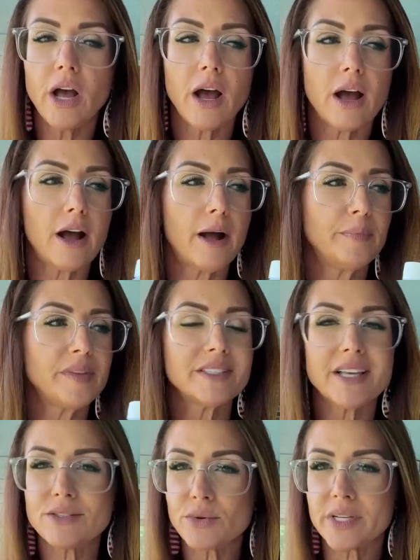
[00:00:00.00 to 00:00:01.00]
Um, because
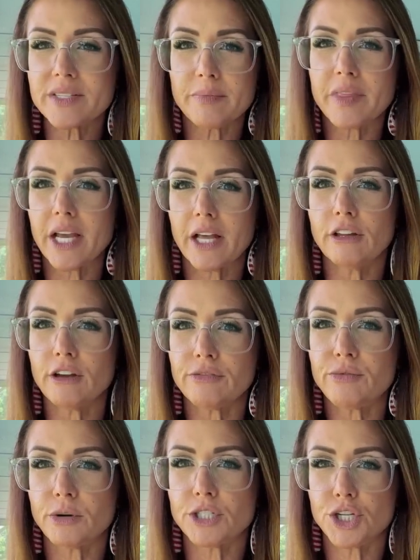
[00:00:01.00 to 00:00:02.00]
that's always something I look
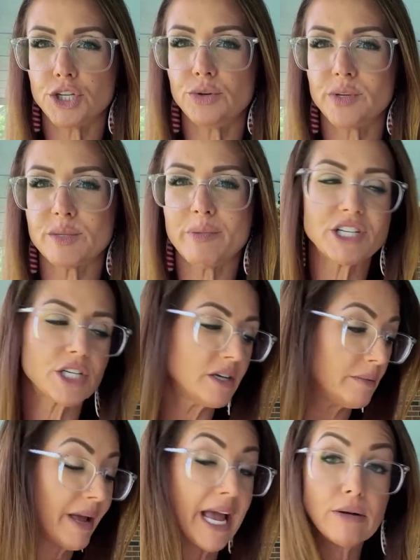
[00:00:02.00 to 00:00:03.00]
for too, especially on
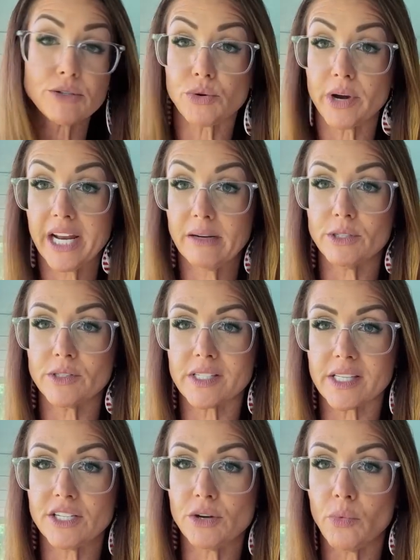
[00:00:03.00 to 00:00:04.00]
my outdoor animals, because I
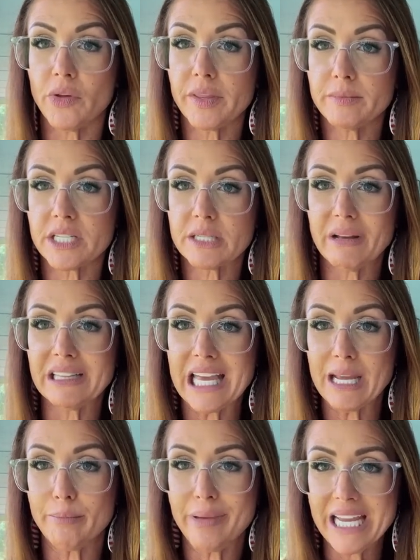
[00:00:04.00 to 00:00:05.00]
don't want them to smell
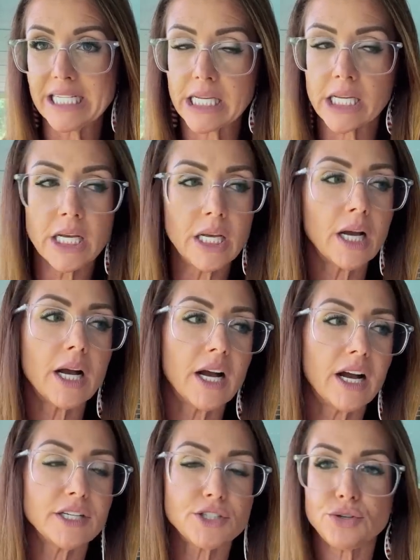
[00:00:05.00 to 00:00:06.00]
like bait
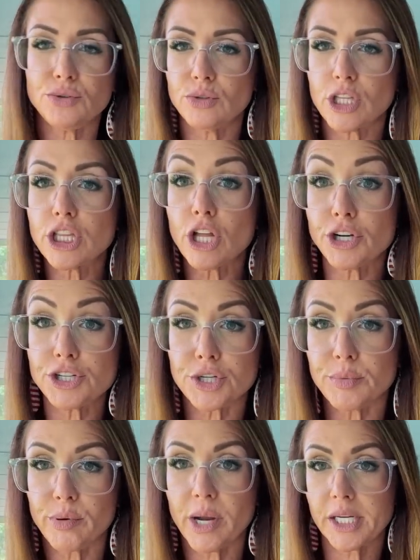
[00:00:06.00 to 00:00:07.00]
uh, to larger
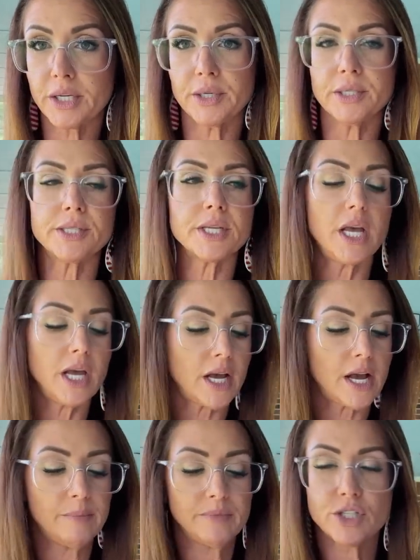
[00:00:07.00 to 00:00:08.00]
predators.
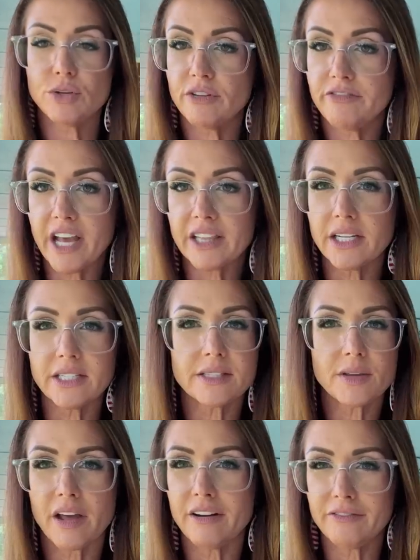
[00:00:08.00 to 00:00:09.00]
Um, so the fact that it's
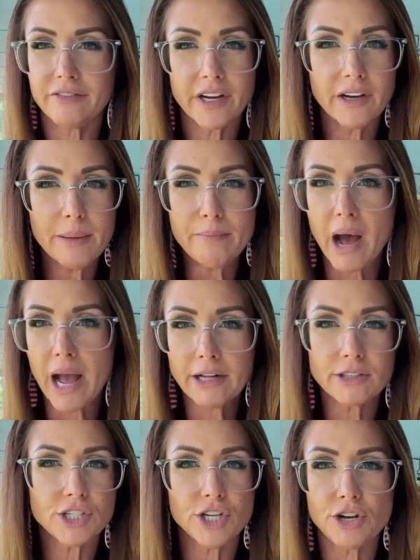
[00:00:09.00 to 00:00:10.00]
got very
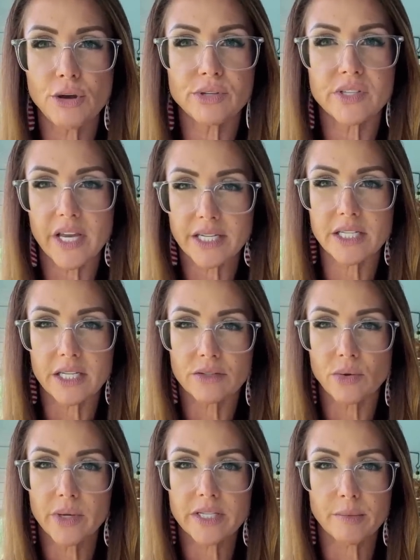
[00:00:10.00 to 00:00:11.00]
mild to no scent is
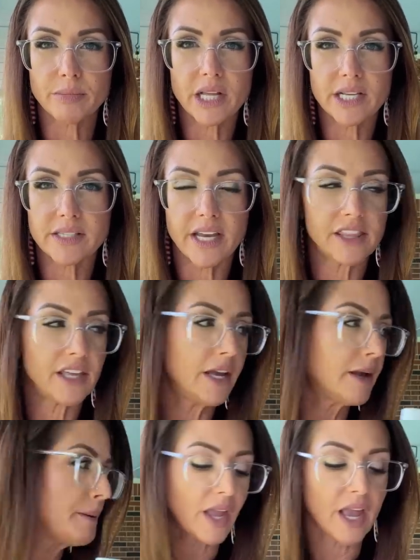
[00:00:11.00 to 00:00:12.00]
always a plus, I think.
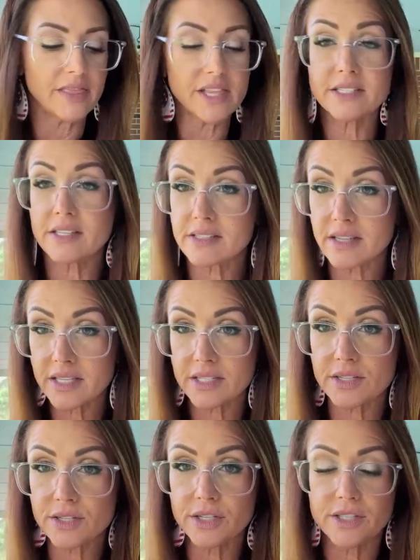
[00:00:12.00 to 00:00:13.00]
And this is this is
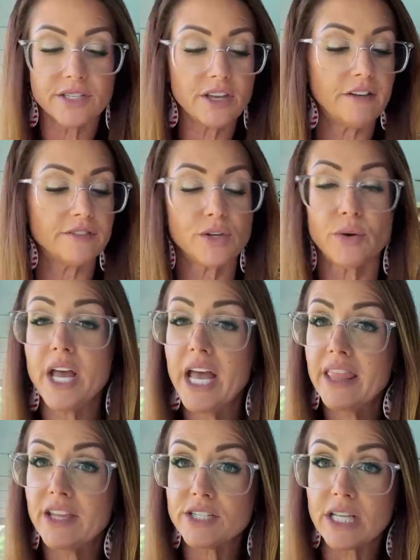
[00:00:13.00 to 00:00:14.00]
good stuff. So
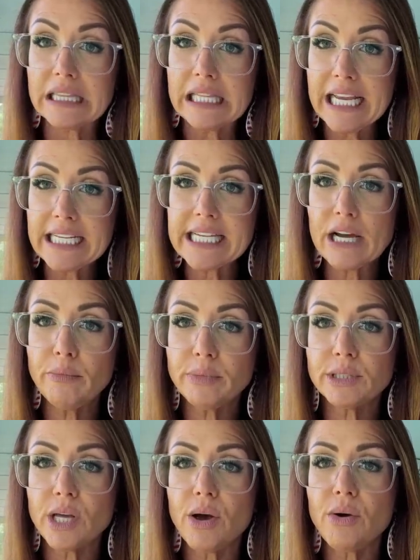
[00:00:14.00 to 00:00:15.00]
there's a link down
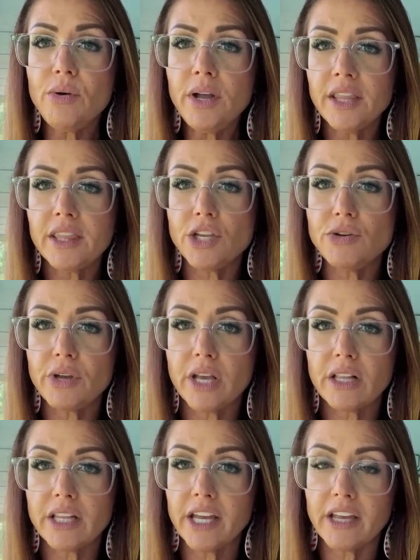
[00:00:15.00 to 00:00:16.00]
below that you can
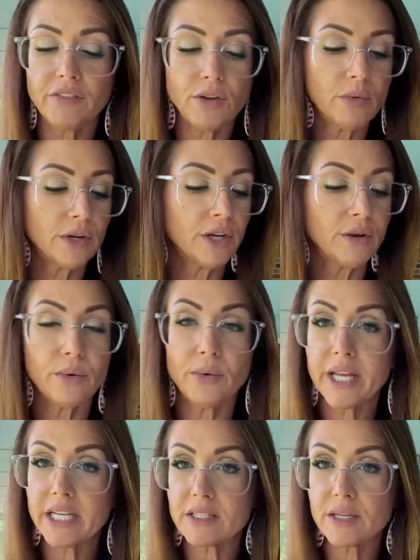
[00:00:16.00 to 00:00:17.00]
click if you want to go
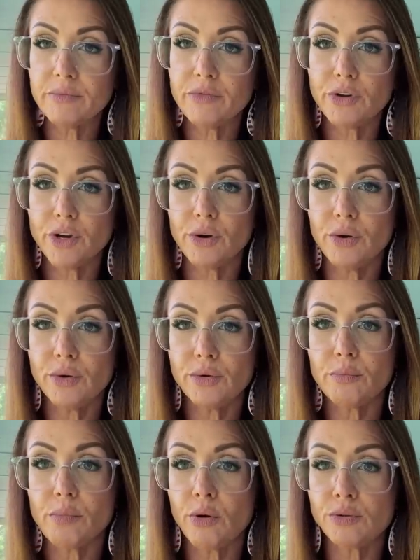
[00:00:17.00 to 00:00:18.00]
get some for your own
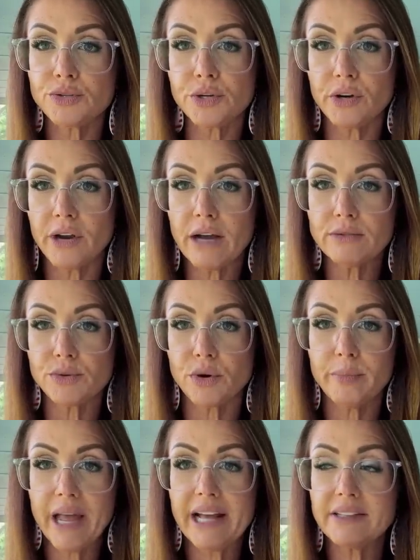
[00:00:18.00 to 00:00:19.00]
poultry or outdoor
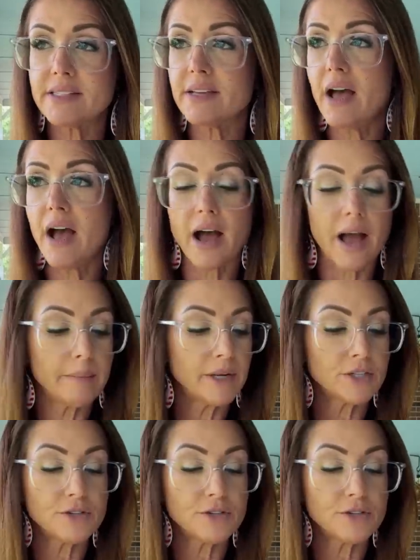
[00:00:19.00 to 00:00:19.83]
pets. I'm going to